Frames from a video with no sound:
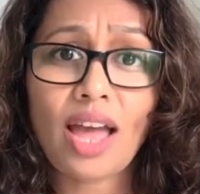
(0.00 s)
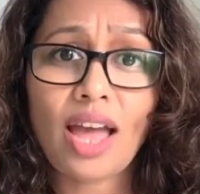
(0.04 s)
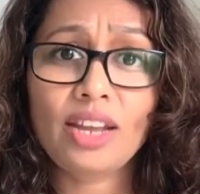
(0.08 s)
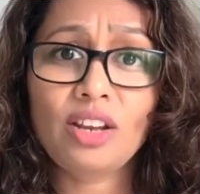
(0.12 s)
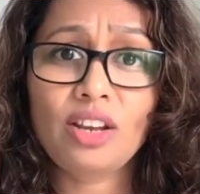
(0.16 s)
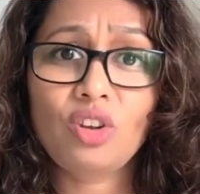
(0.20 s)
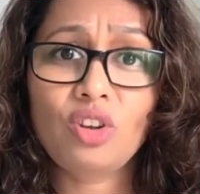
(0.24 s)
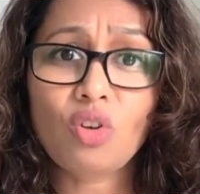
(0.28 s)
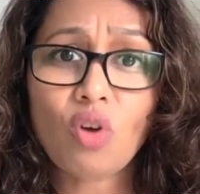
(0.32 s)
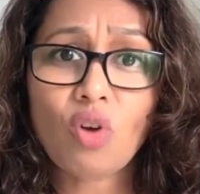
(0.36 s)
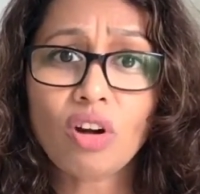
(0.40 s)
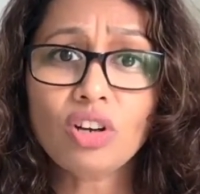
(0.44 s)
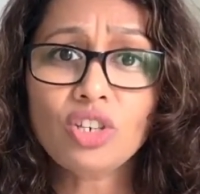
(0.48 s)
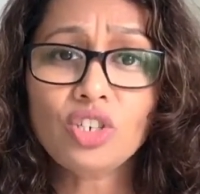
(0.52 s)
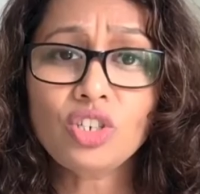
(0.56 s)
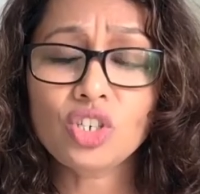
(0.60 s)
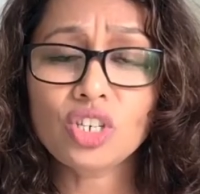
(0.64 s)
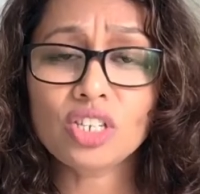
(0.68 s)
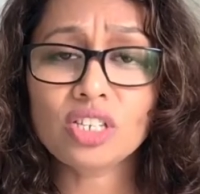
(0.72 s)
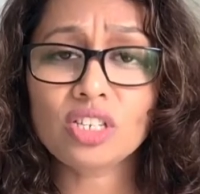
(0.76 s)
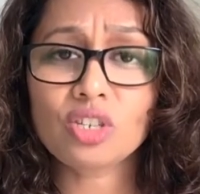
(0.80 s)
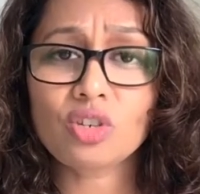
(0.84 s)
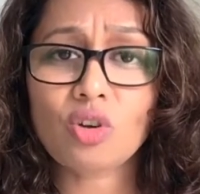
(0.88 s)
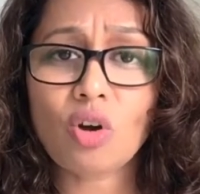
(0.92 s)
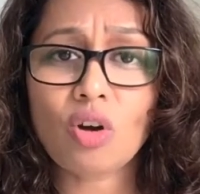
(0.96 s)
I not
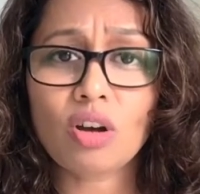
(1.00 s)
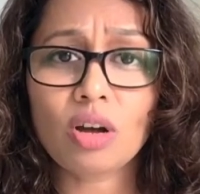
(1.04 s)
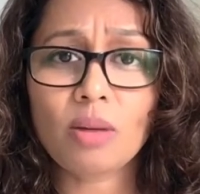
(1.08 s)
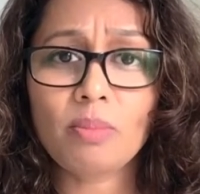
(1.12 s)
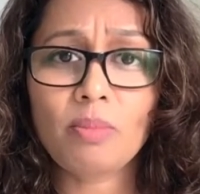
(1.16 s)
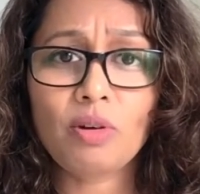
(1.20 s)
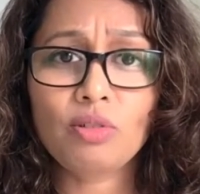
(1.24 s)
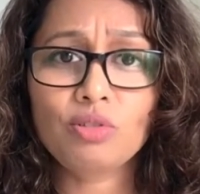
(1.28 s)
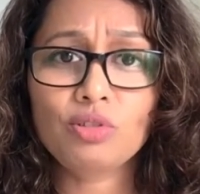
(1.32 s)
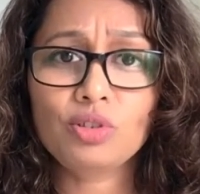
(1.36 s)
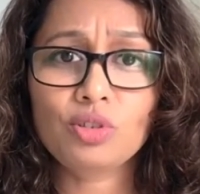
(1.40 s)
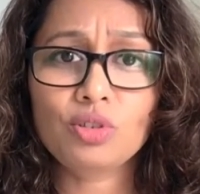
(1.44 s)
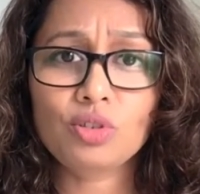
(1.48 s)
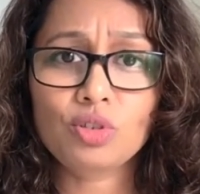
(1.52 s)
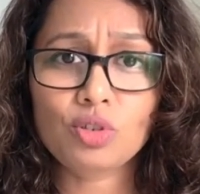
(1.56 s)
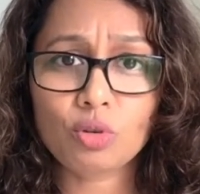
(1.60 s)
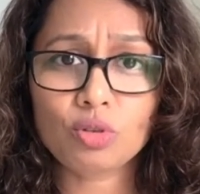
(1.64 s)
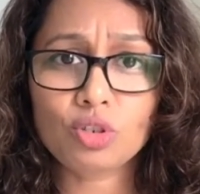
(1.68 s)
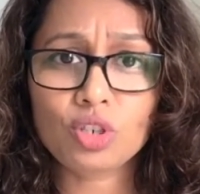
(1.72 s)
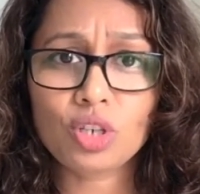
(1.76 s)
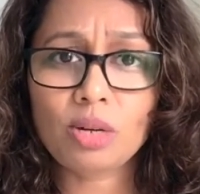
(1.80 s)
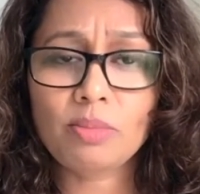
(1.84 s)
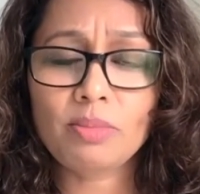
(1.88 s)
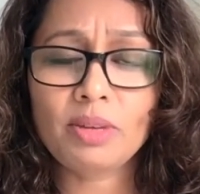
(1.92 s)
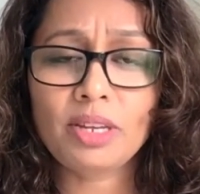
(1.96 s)
just talk about
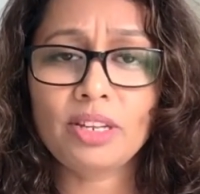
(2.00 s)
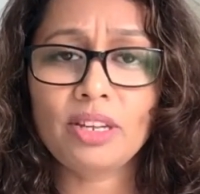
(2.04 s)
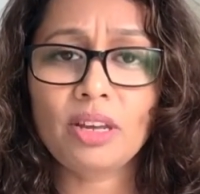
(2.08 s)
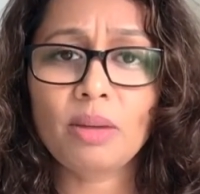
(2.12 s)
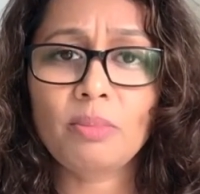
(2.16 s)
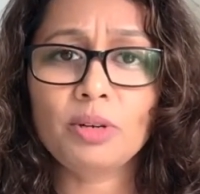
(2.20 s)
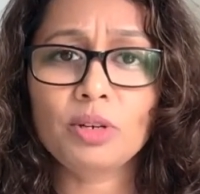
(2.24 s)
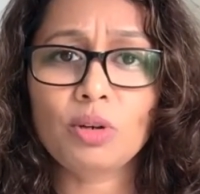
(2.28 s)
social media,